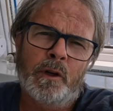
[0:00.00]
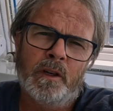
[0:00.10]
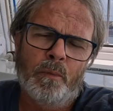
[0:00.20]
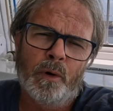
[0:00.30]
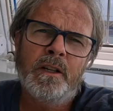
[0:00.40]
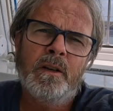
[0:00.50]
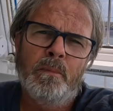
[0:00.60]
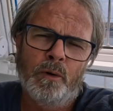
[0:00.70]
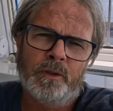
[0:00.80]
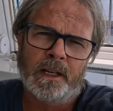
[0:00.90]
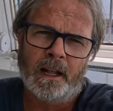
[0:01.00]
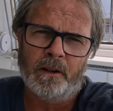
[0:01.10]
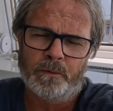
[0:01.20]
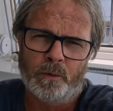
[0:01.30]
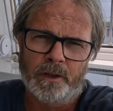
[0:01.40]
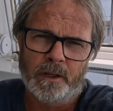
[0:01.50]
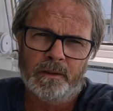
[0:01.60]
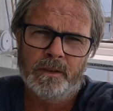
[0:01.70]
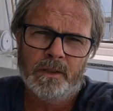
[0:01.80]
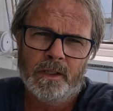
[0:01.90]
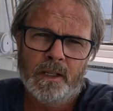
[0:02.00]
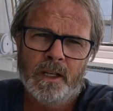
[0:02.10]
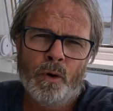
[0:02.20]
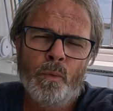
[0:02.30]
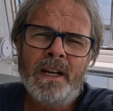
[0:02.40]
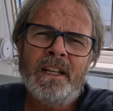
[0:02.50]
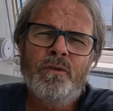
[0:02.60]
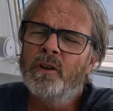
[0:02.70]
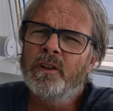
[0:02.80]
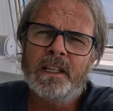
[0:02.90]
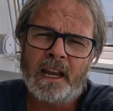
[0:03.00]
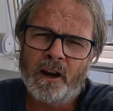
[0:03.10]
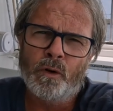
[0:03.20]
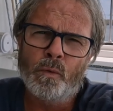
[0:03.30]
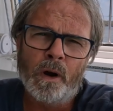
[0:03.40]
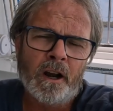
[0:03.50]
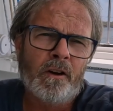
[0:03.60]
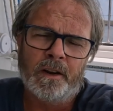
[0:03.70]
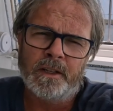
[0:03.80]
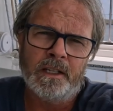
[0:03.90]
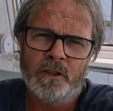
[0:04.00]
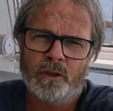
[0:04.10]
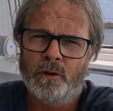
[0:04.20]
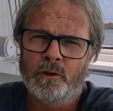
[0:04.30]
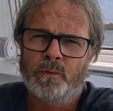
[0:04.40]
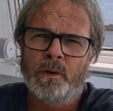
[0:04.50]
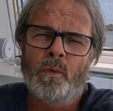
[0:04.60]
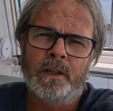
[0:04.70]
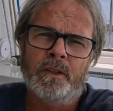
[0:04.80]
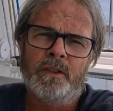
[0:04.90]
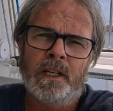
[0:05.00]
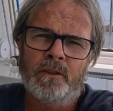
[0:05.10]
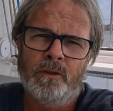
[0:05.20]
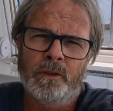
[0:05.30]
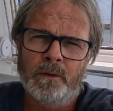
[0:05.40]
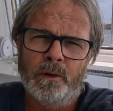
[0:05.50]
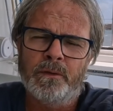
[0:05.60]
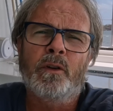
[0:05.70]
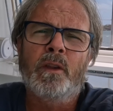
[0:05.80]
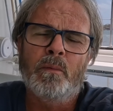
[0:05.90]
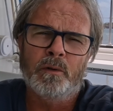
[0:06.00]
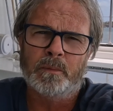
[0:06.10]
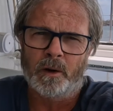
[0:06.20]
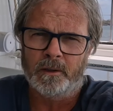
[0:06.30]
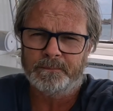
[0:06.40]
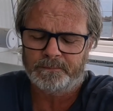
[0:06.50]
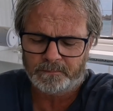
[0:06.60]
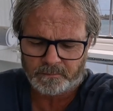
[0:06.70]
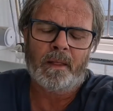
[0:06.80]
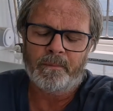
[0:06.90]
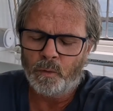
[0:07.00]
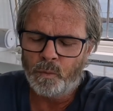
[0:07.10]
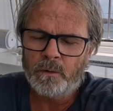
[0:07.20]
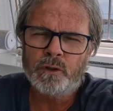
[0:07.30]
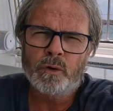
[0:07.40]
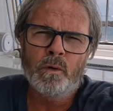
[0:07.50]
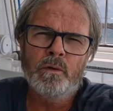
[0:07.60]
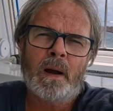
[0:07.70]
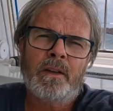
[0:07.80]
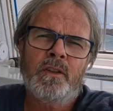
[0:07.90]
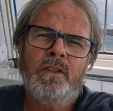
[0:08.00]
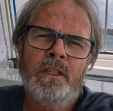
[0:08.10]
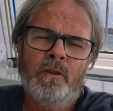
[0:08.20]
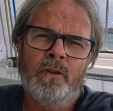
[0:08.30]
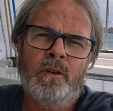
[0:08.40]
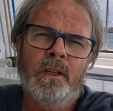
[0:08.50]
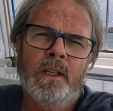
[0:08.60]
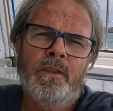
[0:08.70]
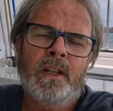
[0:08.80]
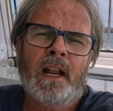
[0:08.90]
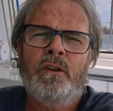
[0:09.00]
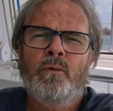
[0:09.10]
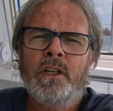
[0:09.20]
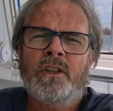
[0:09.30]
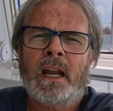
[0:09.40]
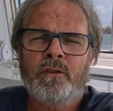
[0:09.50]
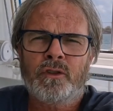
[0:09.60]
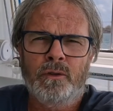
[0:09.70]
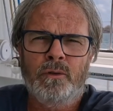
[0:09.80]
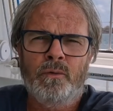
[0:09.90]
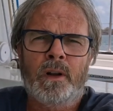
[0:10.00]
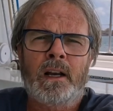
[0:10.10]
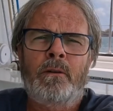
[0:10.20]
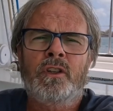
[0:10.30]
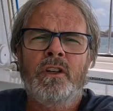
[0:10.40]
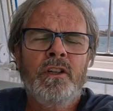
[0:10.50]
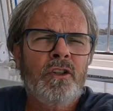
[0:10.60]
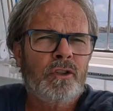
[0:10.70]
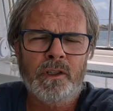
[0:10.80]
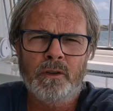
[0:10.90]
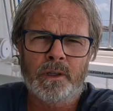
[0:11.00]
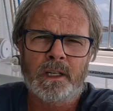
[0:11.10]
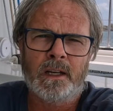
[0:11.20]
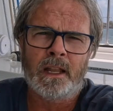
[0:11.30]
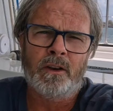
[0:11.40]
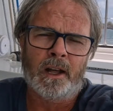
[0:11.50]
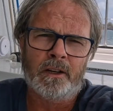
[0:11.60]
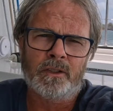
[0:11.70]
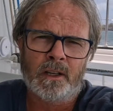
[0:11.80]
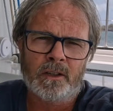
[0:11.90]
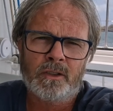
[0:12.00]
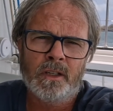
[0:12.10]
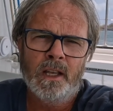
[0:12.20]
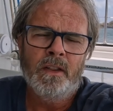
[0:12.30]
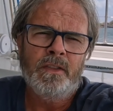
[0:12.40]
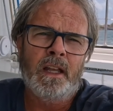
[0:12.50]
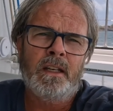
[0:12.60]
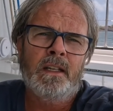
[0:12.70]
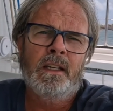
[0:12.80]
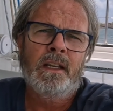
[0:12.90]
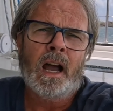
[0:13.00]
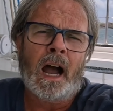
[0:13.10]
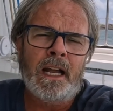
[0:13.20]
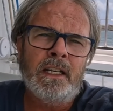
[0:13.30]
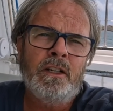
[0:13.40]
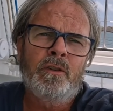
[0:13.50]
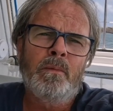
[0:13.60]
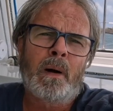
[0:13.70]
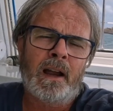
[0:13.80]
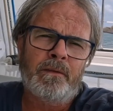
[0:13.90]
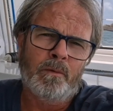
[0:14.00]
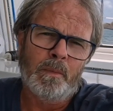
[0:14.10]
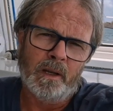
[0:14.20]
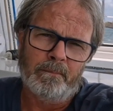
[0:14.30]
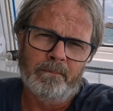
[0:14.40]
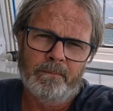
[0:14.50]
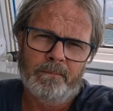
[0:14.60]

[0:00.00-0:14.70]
going to bring the boat to California, we didn't really care where on the East Coast we wanted to take delivery for the most part. We were told by the dealer that I had reached out to when I was initially looking at Nautatex that I needed to buy from him.